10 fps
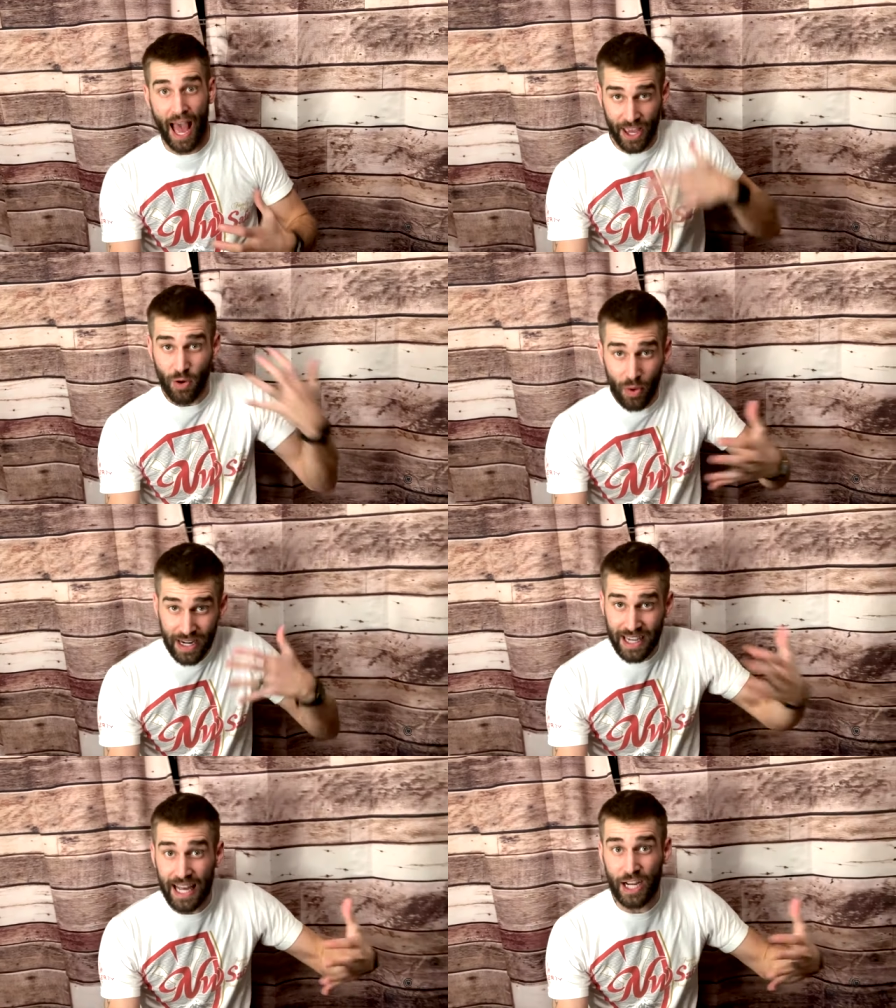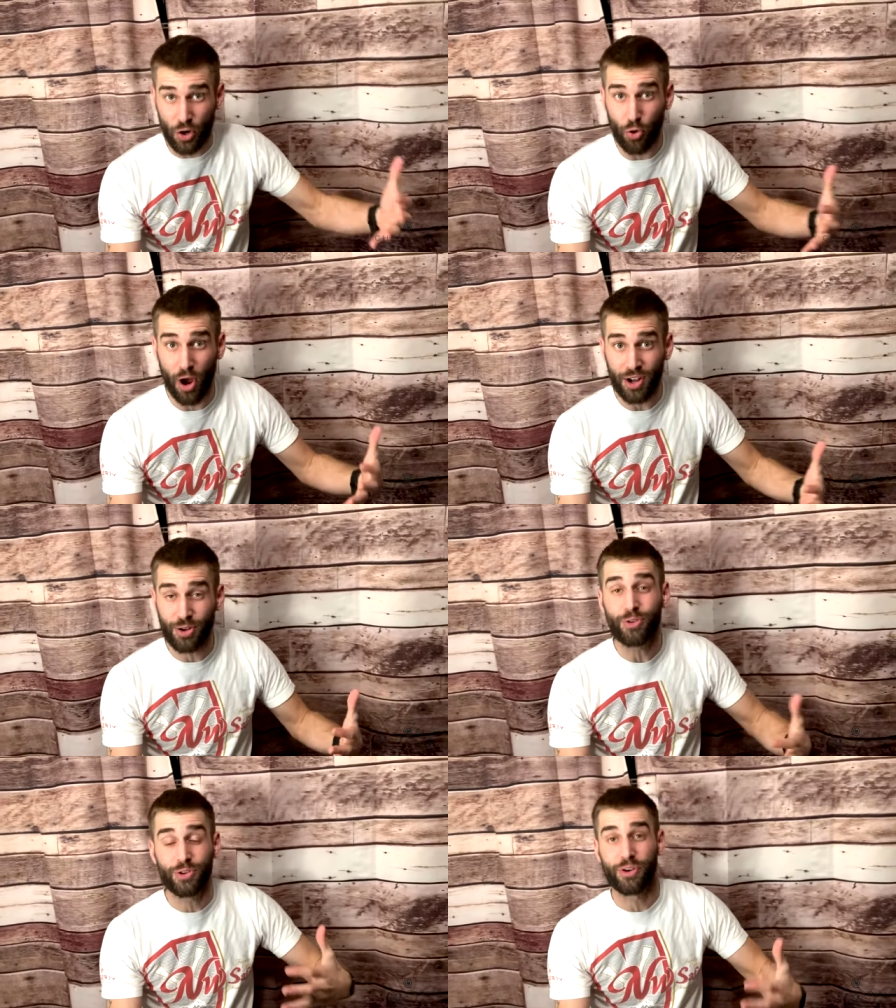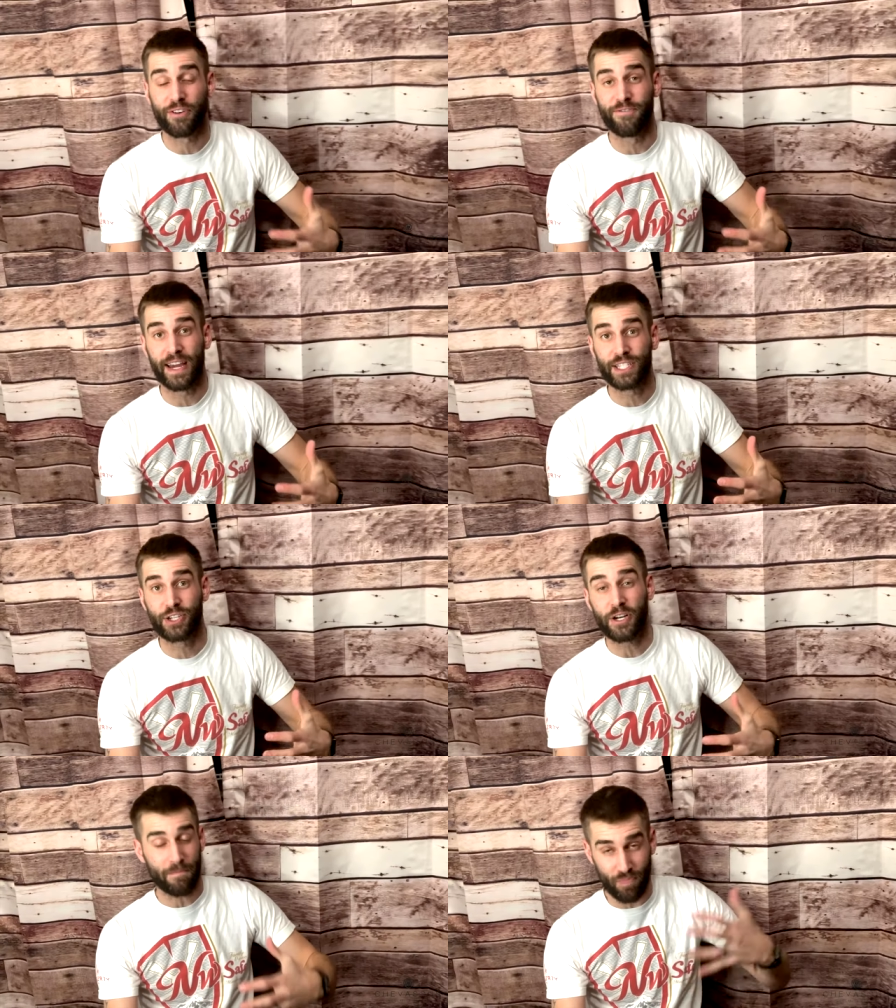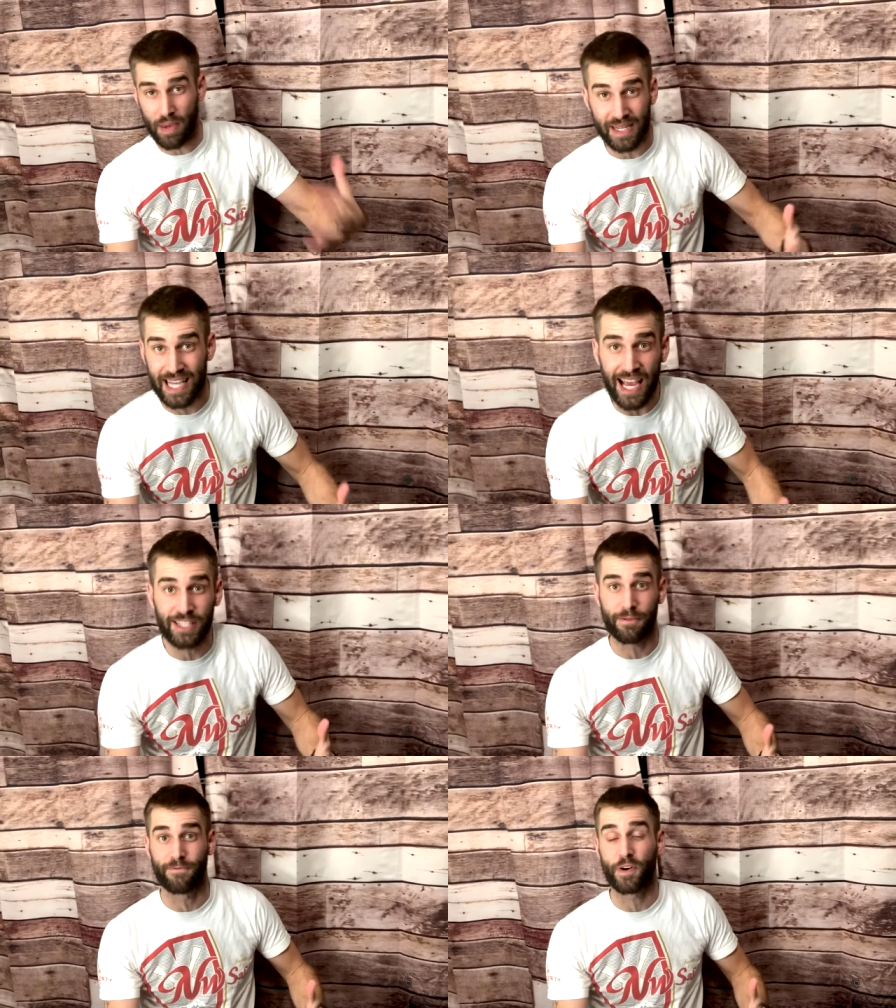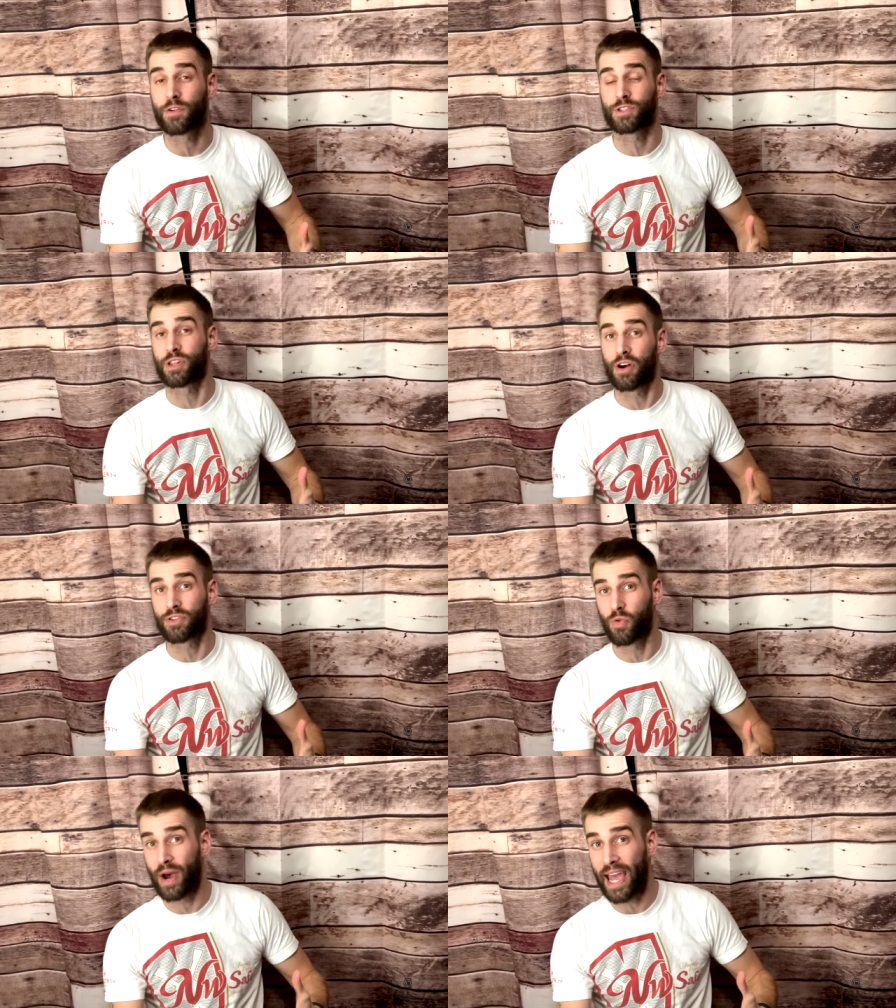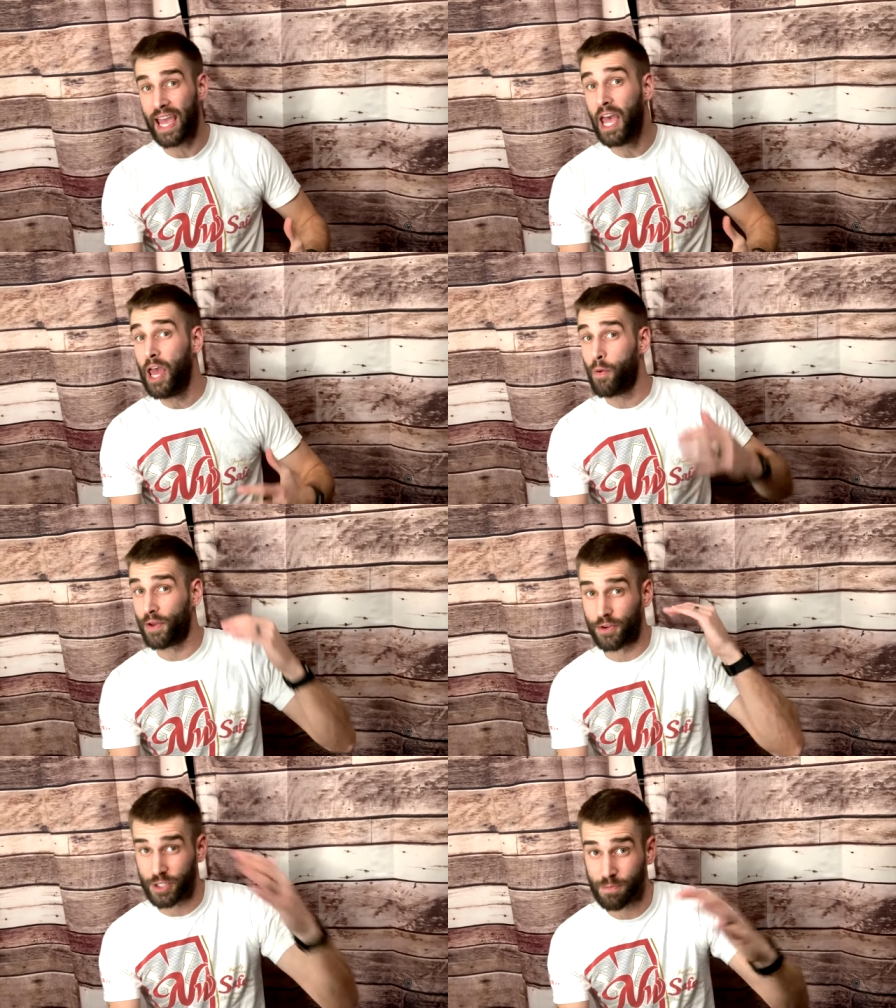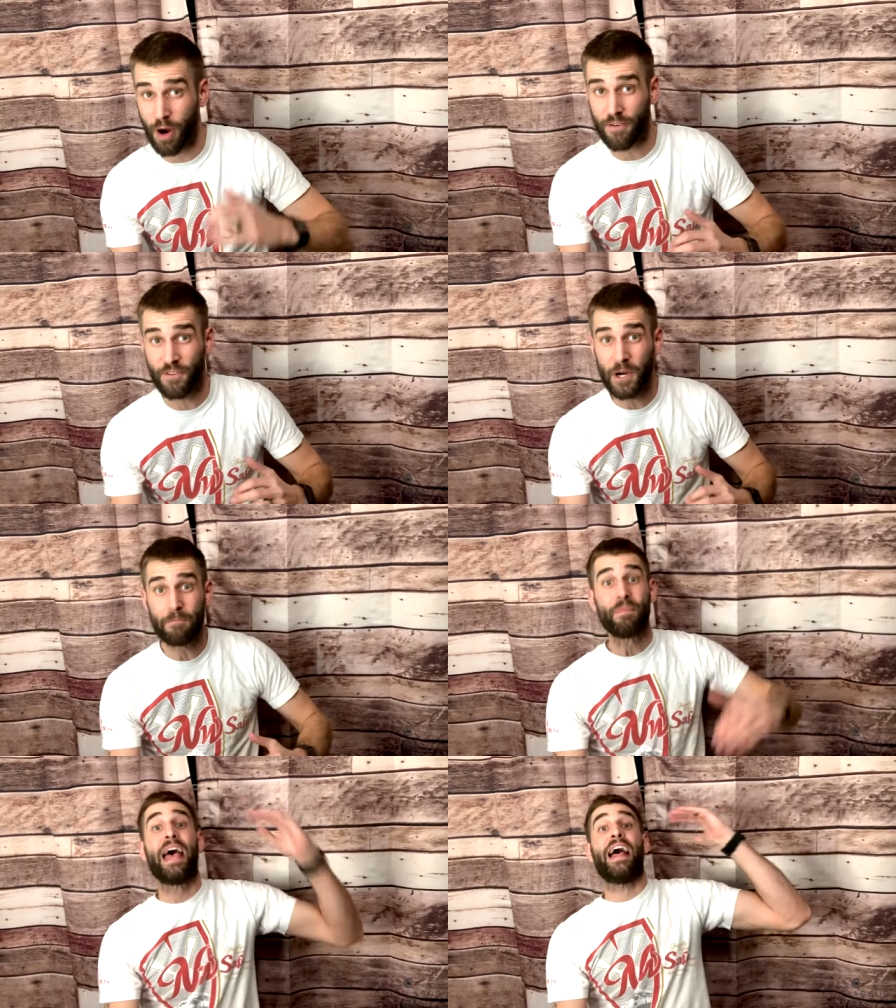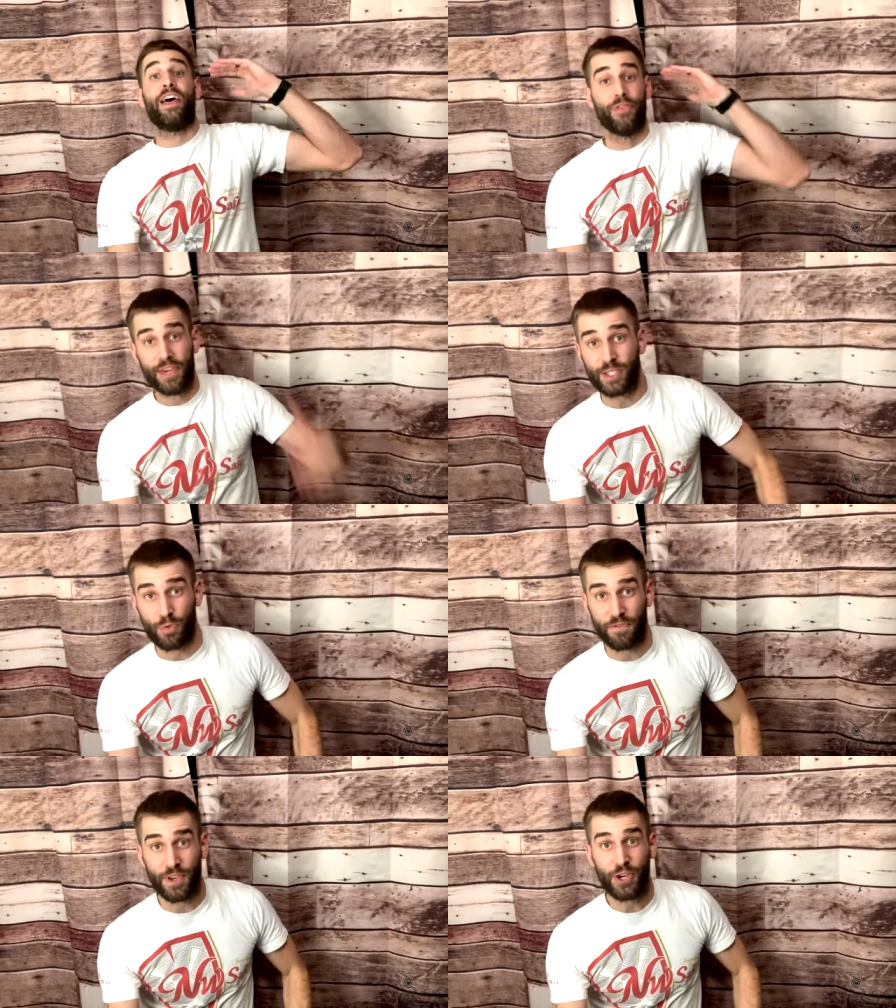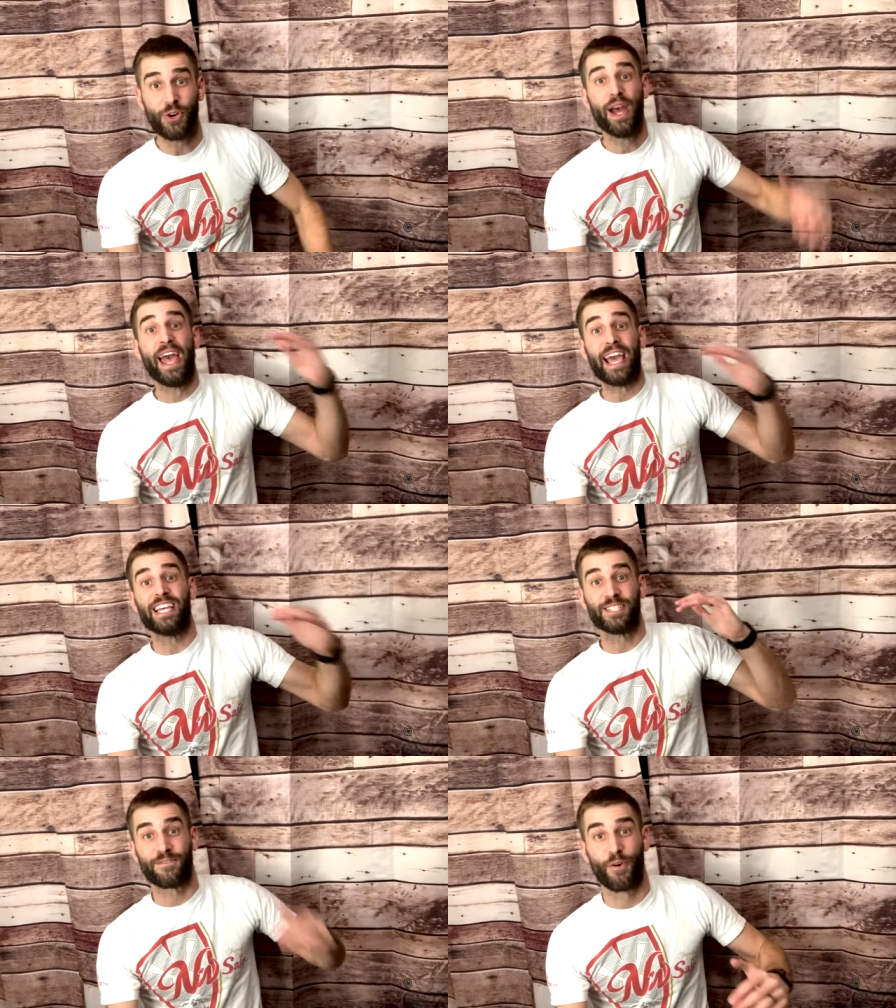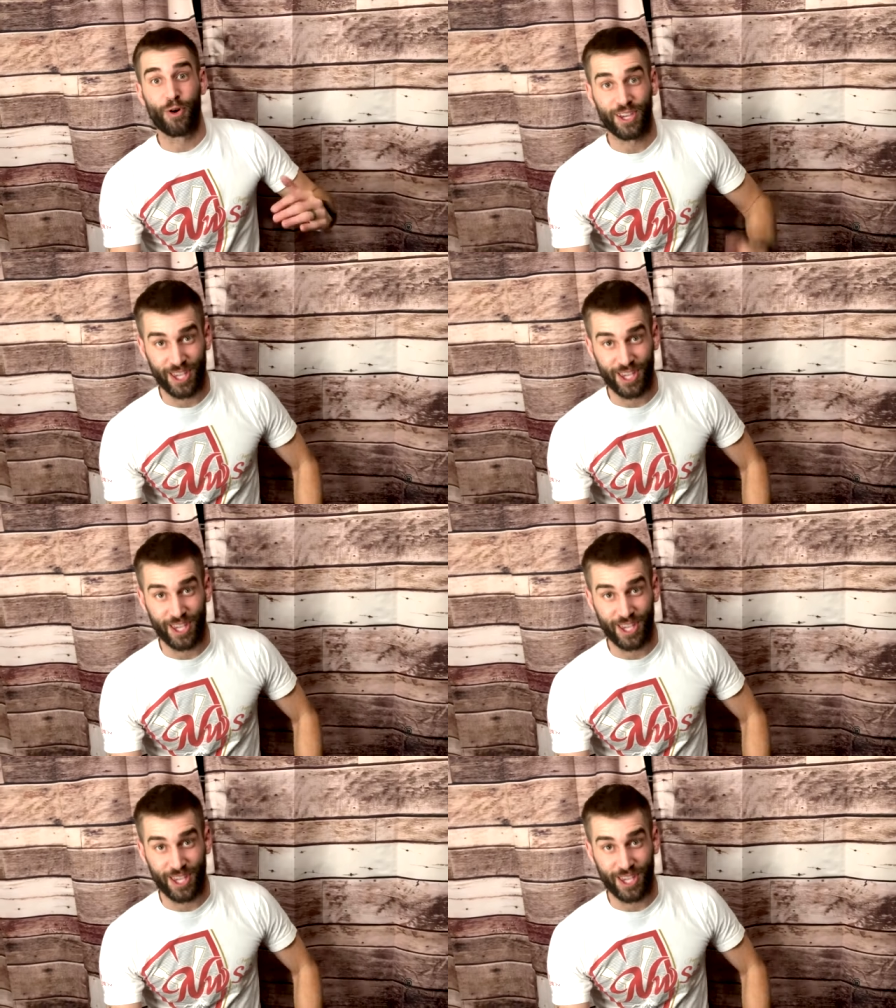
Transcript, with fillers: and you want to kind of chronicle your adventure, maybe take some photos along the way with your smartphone, this review is for